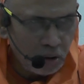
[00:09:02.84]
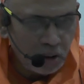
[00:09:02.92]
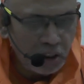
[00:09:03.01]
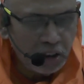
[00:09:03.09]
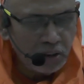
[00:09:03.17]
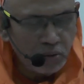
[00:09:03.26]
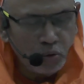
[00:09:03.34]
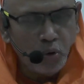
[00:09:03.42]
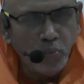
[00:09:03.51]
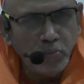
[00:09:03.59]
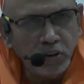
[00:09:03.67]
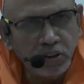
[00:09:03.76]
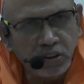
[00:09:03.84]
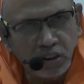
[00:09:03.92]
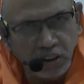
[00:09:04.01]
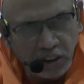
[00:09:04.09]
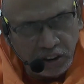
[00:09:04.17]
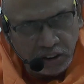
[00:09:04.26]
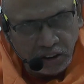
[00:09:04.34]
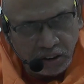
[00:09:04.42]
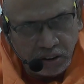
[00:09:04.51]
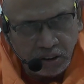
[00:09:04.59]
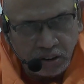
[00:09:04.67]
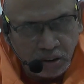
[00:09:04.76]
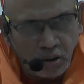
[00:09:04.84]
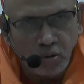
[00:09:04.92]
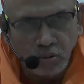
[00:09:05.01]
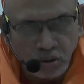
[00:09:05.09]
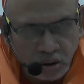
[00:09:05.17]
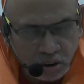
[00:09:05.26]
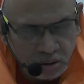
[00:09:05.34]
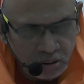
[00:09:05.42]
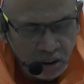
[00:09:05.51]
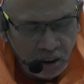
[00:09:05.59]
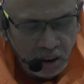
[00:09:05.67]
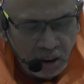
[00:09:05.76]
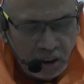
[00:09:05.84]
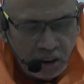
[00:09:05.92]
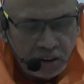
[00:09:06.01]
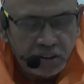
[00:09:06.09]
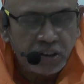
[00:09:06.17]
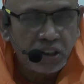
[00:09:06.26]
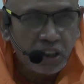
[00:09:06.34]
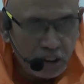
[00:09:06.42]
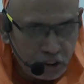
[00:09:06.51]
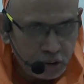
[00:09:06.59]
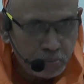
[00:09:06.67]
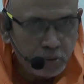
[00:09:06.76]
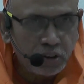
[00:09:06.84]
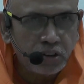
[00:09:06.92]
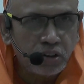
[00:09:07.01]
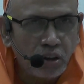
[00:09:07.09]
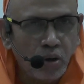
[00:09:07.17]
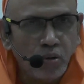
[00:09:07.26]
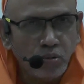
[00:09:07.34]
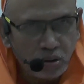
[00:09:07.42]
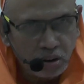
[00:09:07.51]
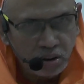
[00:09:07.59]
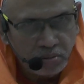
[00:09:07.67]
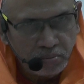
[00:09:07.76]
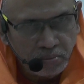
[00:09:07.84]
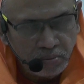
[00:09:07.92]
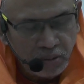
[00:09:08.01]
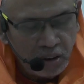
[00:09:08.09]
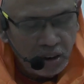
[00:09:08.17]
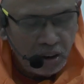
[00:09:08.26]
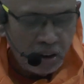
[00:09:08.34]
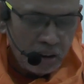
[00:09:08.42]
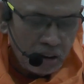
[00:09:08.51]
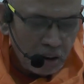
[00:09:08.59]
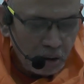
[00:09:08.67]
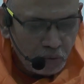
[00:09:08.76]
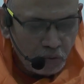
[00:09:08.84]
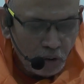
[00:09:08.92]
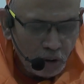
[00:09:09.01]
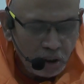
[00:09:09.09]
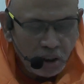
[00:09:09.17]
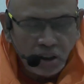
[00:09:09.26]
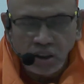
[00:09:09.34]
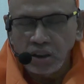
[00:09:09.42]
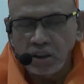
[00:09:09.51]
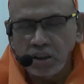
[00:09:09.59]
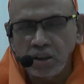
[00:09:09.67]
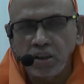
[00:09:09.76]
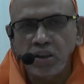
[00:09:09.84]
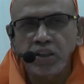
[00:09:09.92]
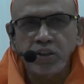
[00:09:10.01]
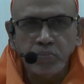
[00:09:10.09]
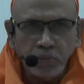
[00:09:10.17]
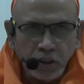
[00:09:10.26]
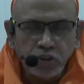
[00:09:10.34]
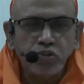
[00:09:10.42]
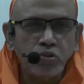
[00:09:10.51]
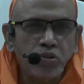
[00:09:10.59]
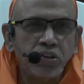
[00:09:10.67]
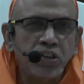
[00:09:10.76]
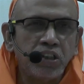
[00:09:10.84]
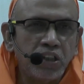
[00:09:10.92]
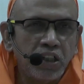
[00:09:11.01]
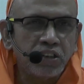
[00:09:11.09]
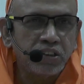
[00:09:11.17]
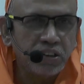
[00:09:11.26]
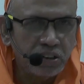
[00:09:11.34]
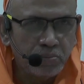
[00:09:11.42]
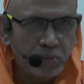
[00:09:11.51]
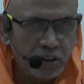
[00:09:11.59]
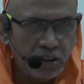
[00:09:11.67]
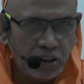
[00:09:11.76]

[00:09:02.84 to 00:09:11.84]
Om is nature's sound. It's a cosmic sound. Therefore, it makes you a sannyasi. By the